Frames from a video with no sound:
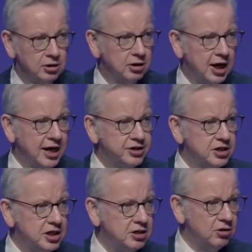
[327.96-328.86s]
And
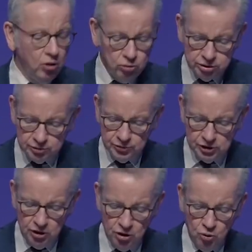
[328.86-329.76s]
indeed, Oldham,
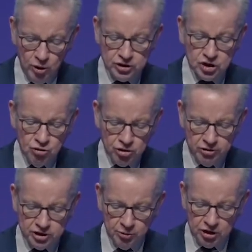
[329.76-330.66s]
who worked so
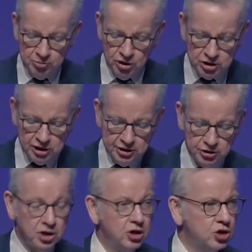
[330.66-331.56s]
closely with community leaders
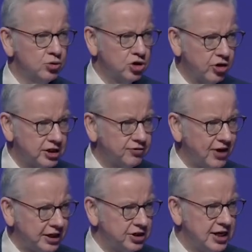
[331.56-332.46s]
to address
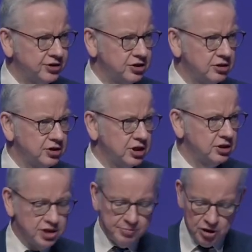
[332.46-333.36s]
vaccine hesitancy in
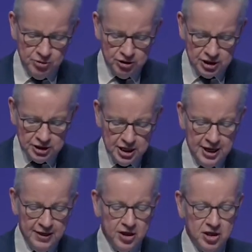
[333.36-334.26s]
some communities
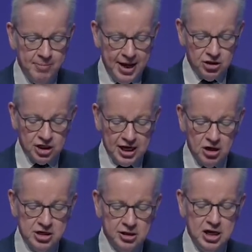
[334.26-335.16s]
that they managed to get
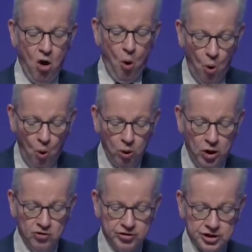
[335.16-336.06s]
nearly all
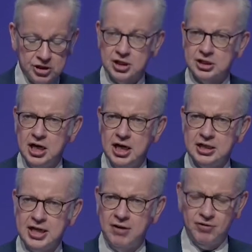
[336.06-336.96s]
over 60s to
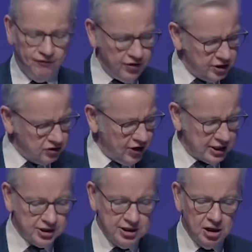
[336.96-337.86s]
have a first
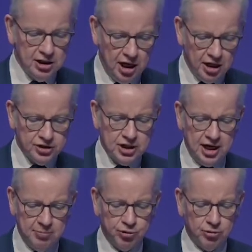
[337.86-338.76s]
vaccine last
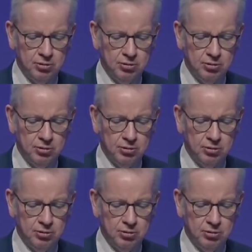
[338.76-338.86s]
April.